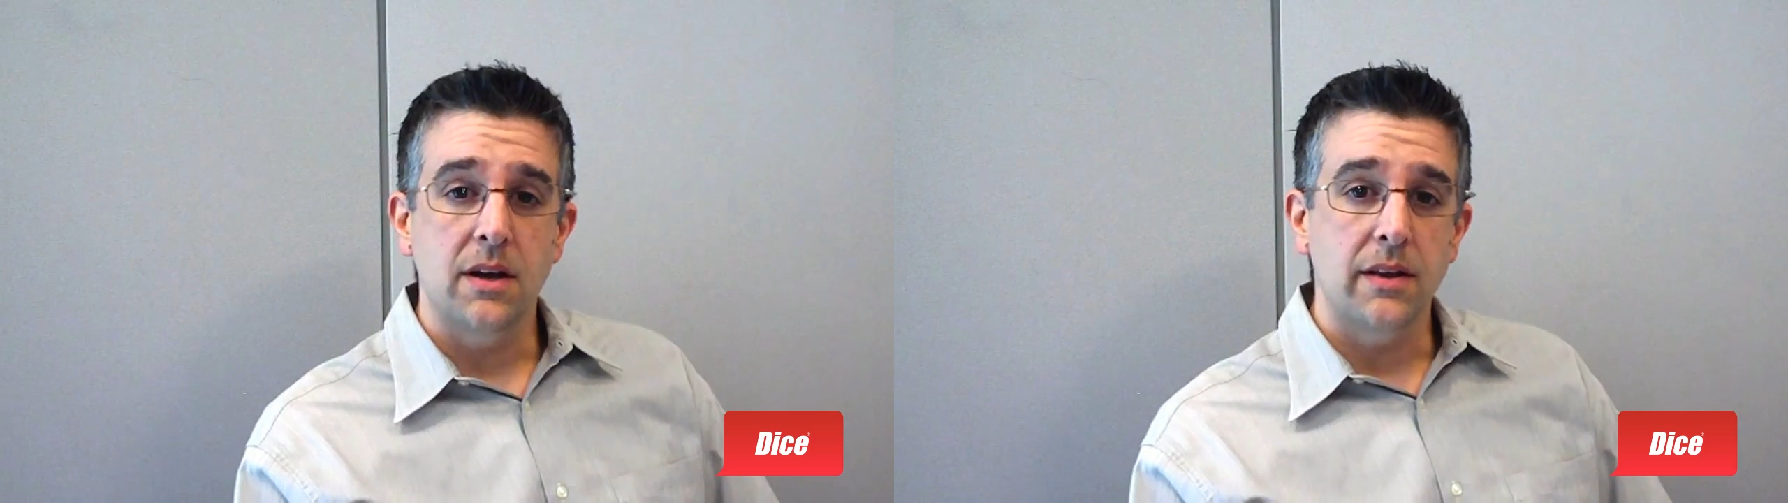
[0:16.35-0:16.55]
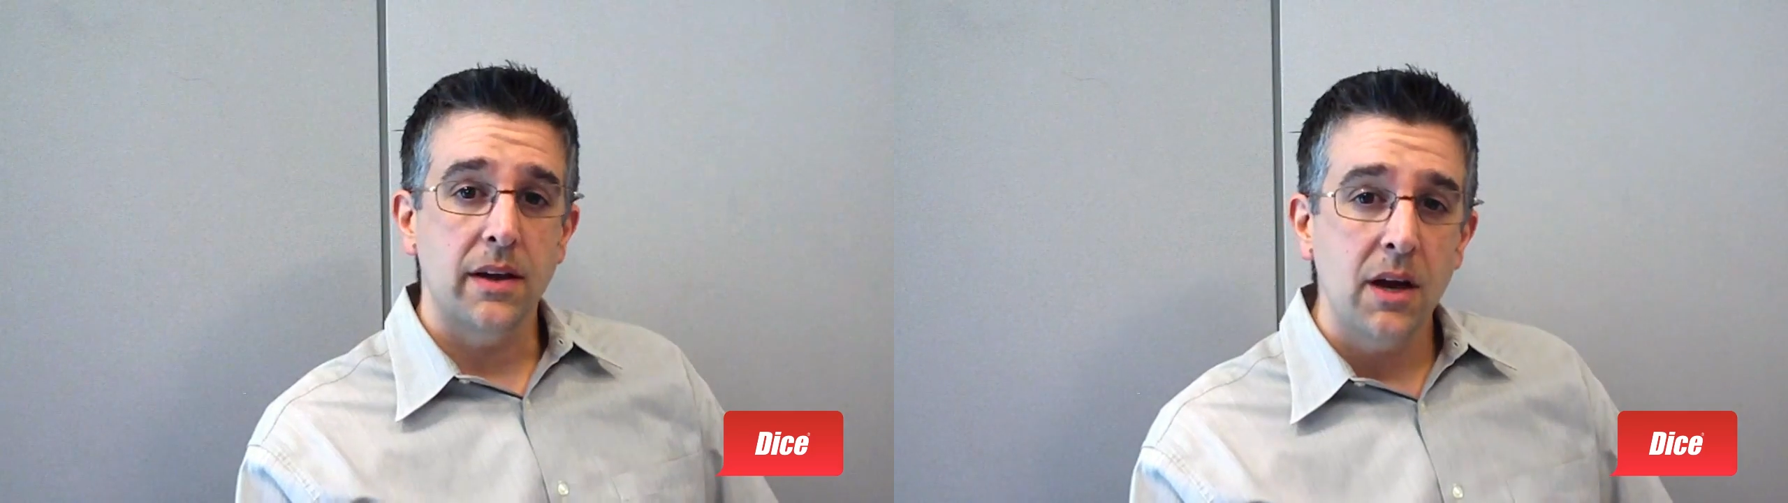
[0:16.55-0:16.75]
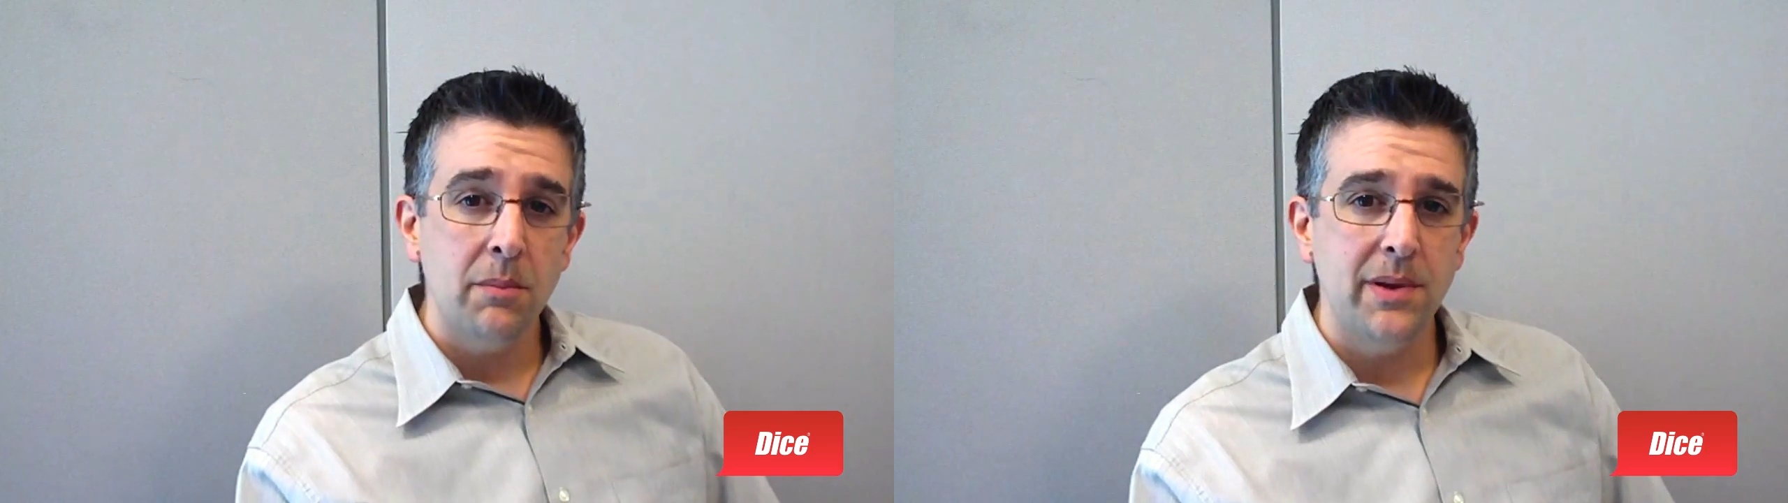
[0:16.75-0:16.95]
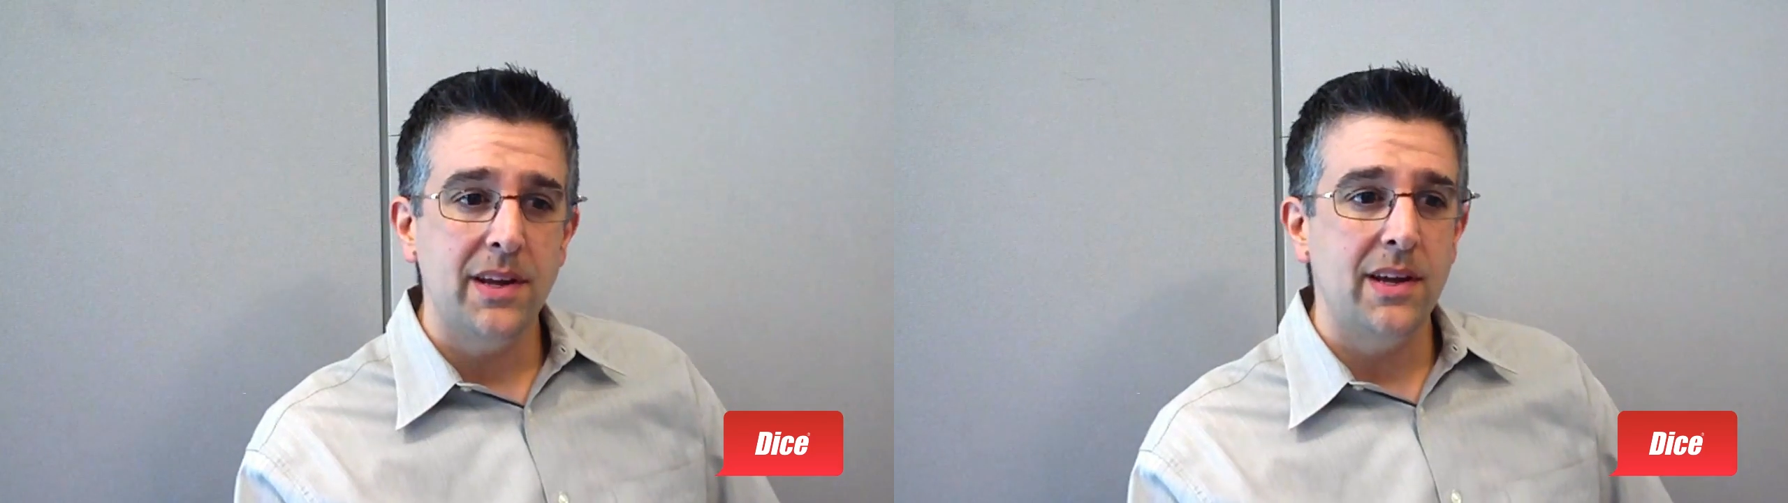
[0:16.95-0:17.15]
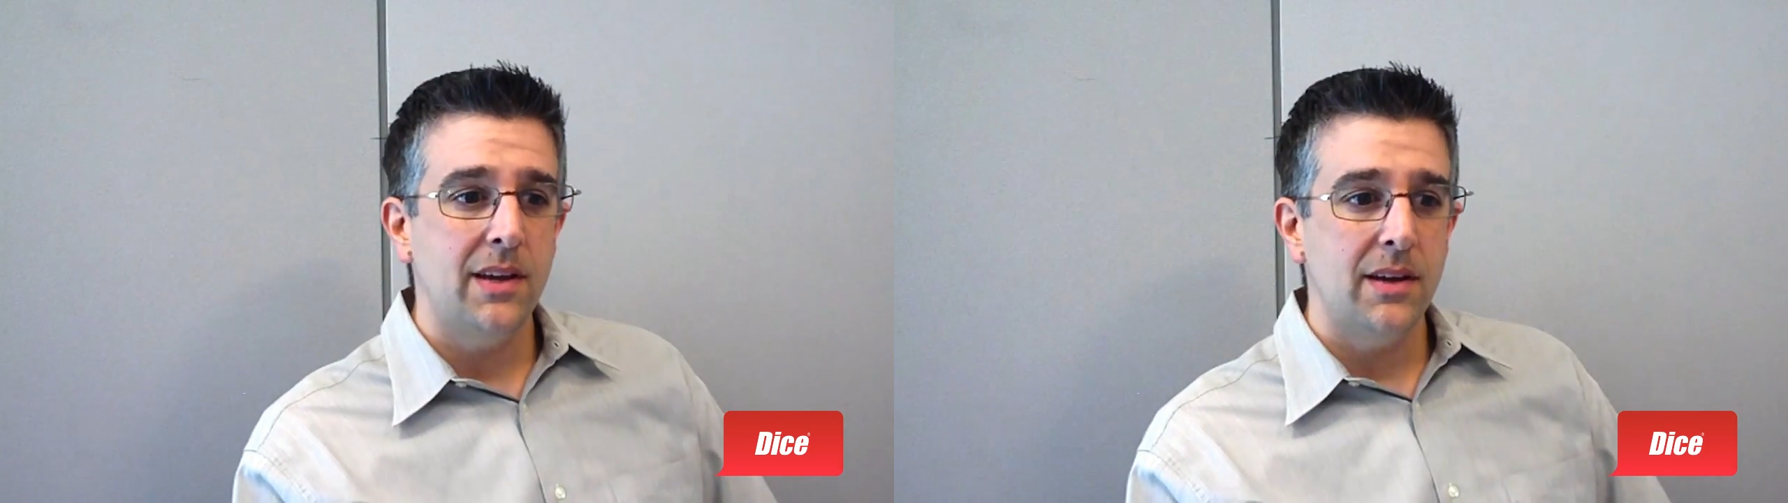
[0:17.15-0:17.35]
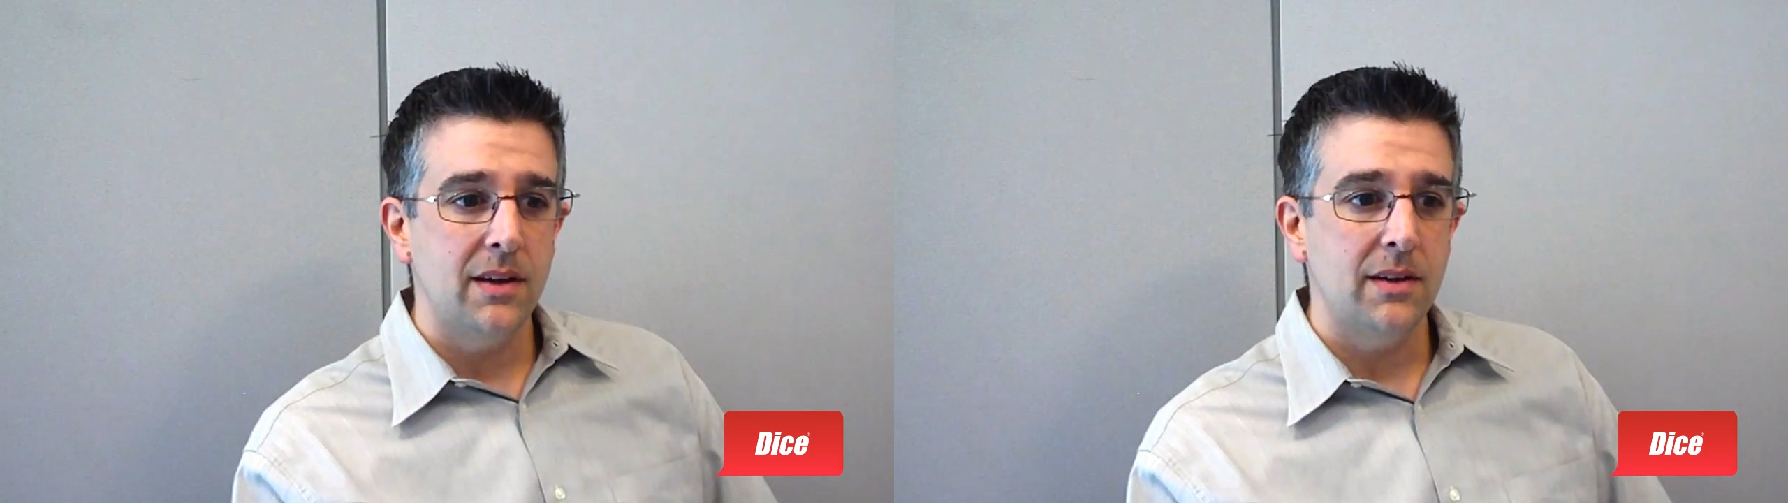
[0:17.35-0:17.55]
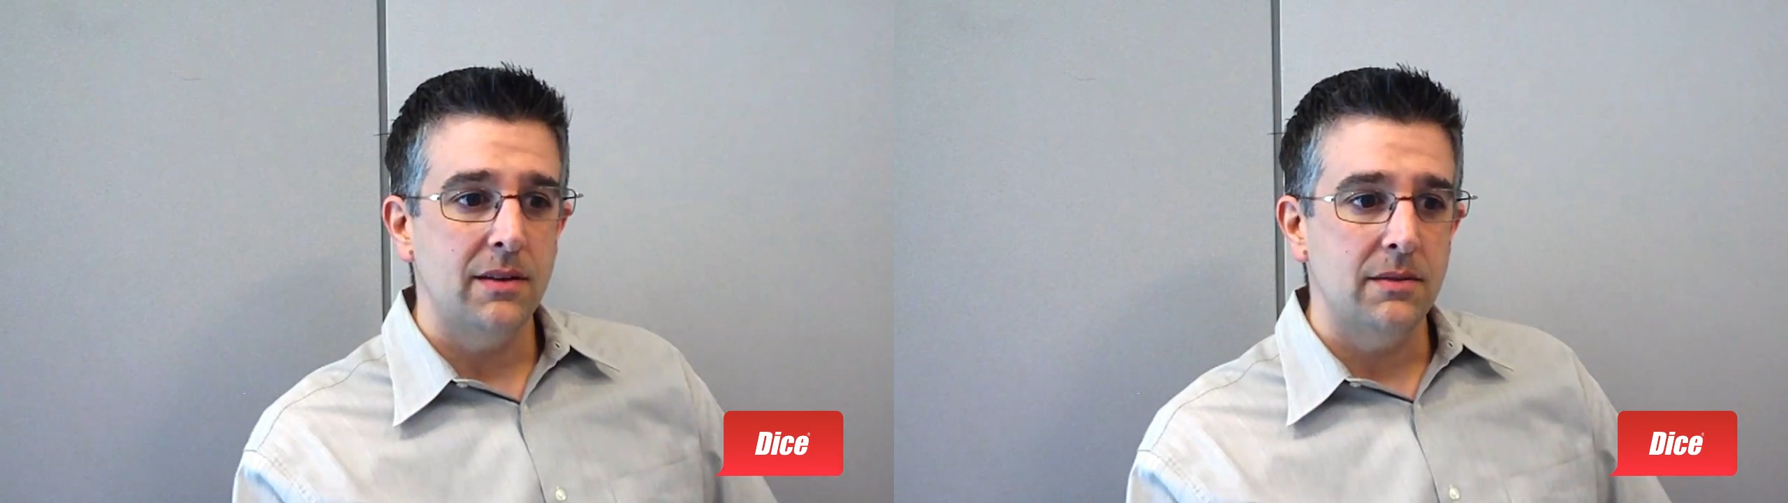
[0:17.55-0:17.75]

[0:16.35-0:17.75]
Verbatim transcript: Uh, the company, uh,